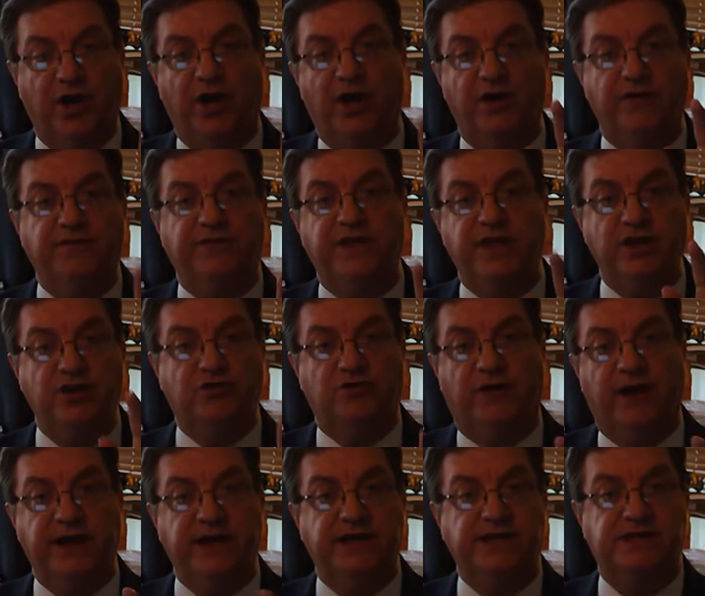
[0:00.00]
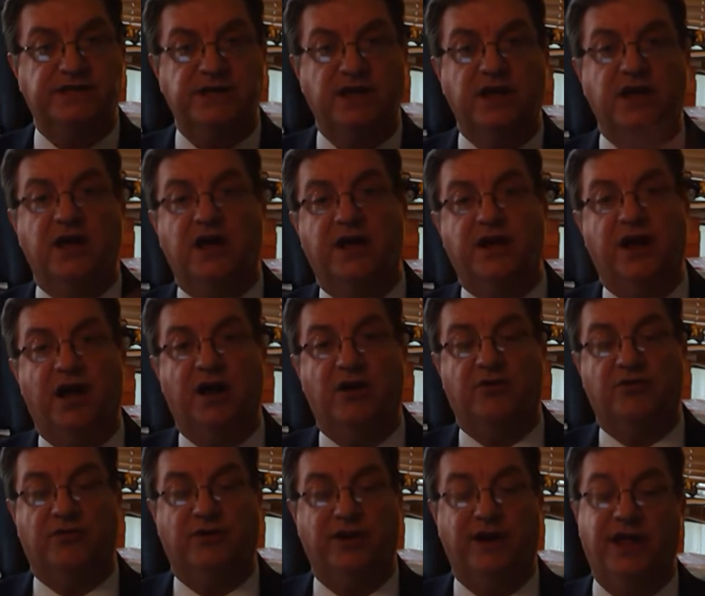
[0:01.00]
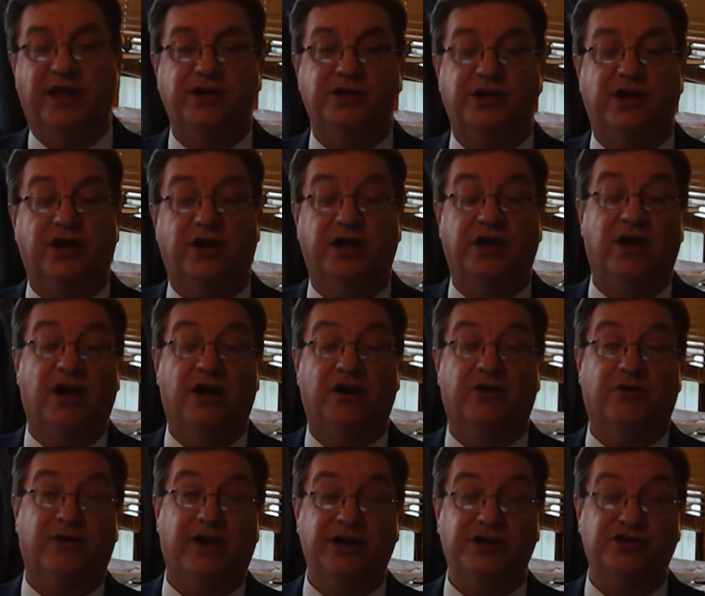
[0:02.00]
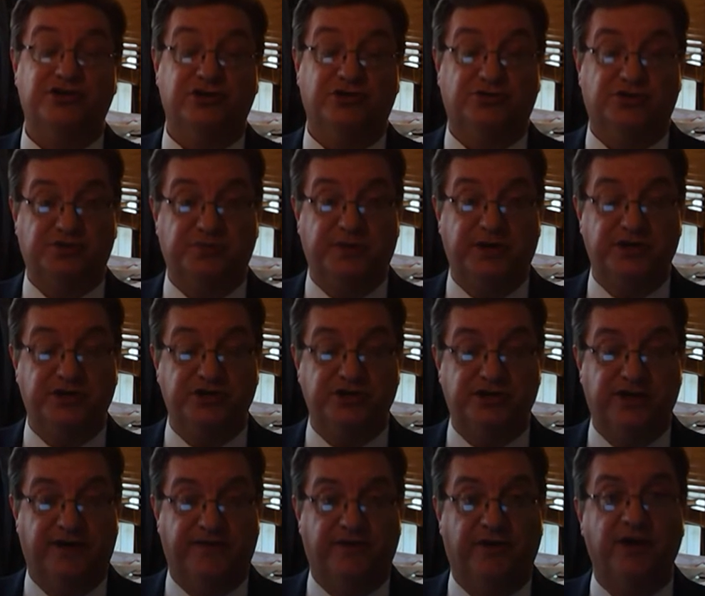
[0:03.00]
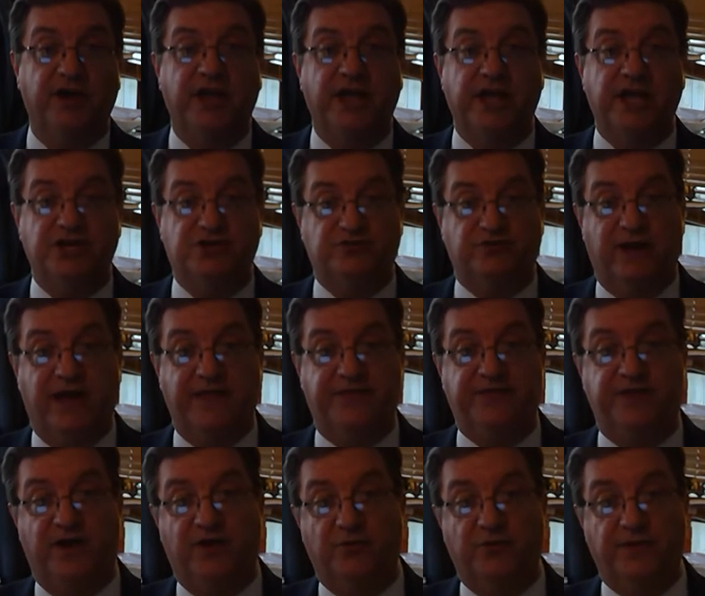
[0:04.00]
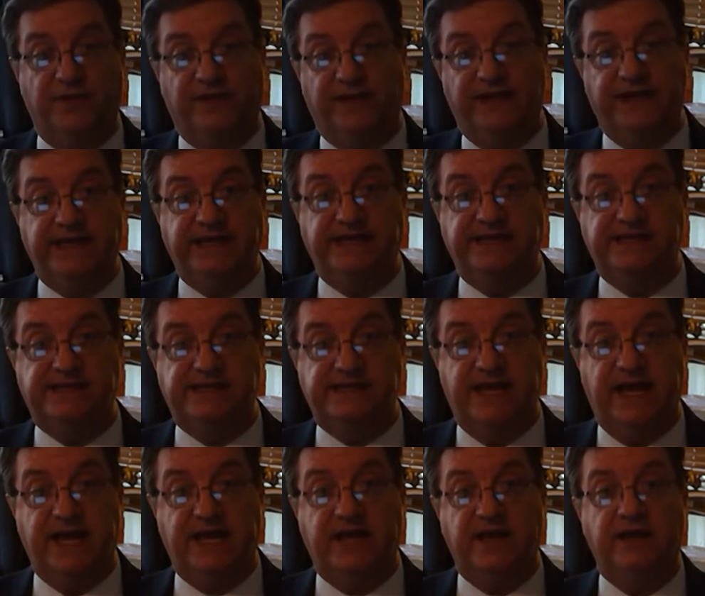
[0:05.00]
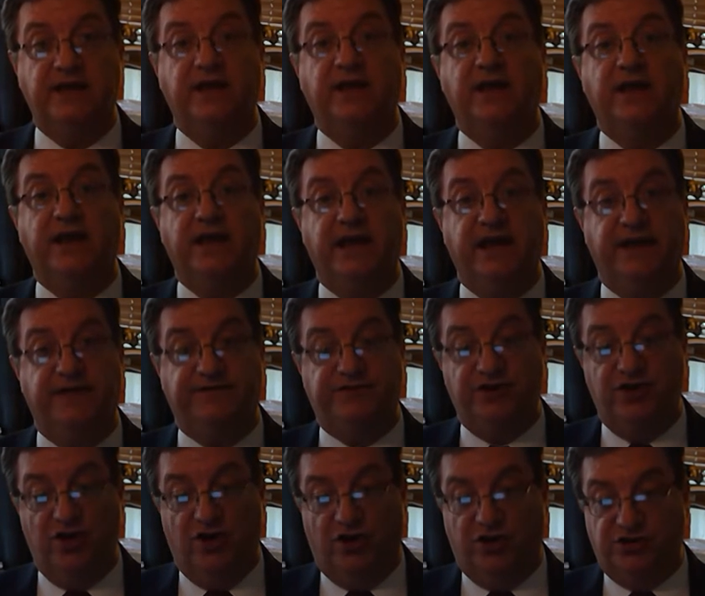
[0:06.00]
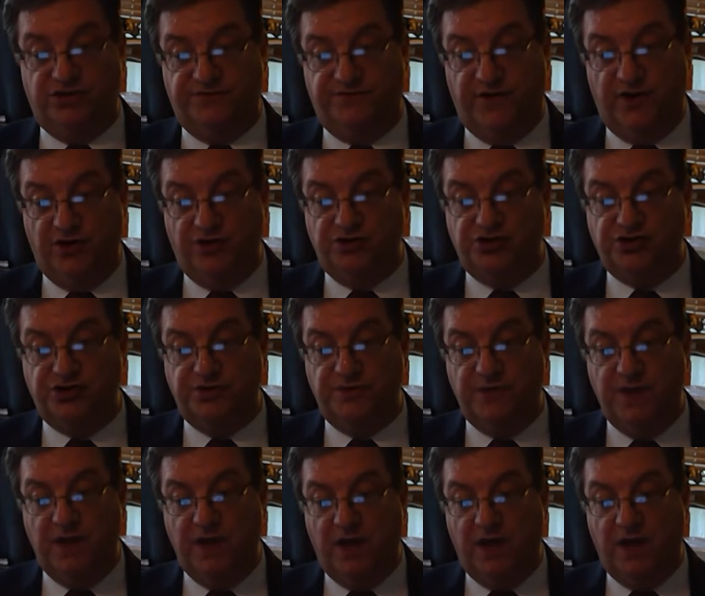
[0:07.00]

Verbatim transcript: of the greatest inaugural inaugurational speeches ever. It's right there with Lincoln second and FDR's first.